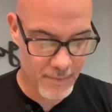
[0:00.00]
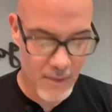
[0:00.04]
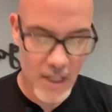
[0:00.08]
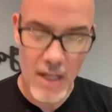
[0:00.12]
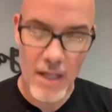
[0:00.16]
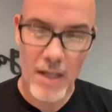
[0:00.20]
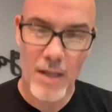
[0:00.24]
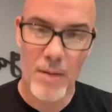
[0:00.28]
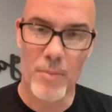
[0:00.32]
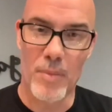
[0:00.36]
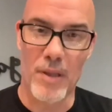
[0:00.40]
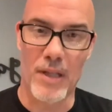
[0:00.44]

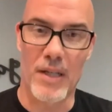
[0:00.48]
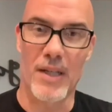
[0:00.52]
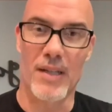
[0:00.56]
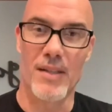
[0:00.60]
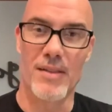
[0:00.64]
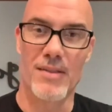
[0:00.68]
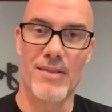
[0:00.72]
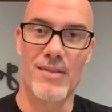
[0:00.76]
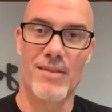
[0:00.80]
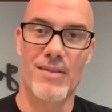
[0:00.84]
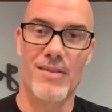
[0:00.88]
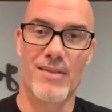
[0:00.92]

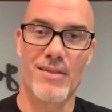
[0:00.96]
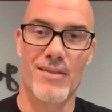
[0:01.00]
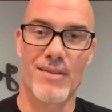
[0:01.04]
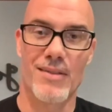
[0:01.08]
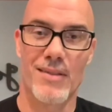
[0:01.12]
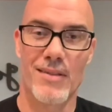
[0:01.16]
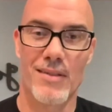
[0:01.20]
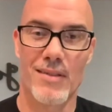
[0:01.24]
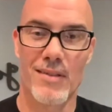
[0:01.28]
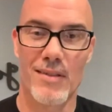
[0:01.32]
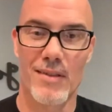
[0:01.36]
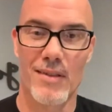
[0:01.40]
Because
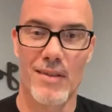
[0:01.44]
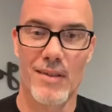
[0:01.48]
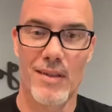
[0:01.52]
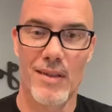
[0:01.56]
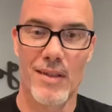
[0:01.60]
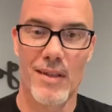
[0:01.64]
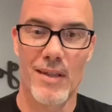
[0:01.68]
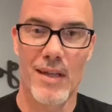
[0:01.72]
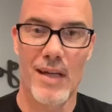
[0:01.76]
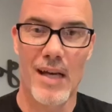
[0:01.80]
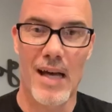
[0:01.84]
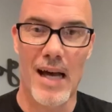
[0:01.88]

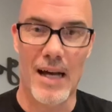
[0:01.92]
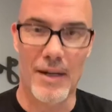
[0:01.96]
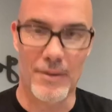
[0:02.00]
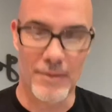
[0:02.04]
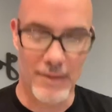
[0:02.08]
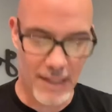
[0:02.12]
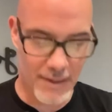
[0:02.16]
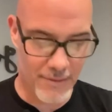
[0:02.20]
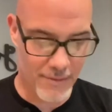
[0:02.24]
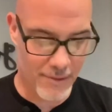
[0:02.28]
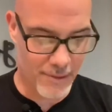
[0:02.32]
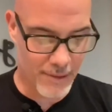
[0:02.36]
I'll
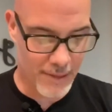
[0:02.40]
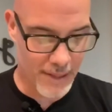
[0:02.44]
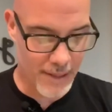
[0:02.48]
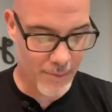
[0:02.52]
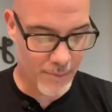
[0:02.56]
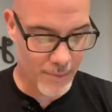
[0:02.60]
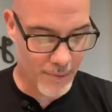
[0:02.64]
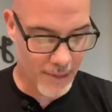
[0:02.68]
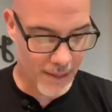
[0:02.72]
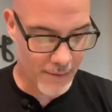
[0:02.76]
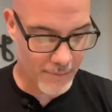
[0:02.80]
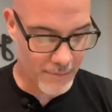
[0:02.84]
never let
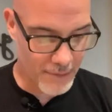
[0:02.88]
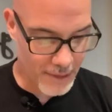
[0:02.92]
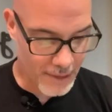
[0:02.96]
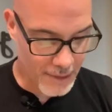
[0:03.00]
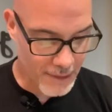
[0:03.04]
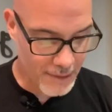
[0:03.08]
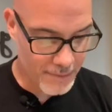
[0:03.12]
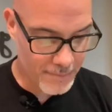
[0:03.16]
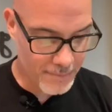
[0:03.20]
what I've done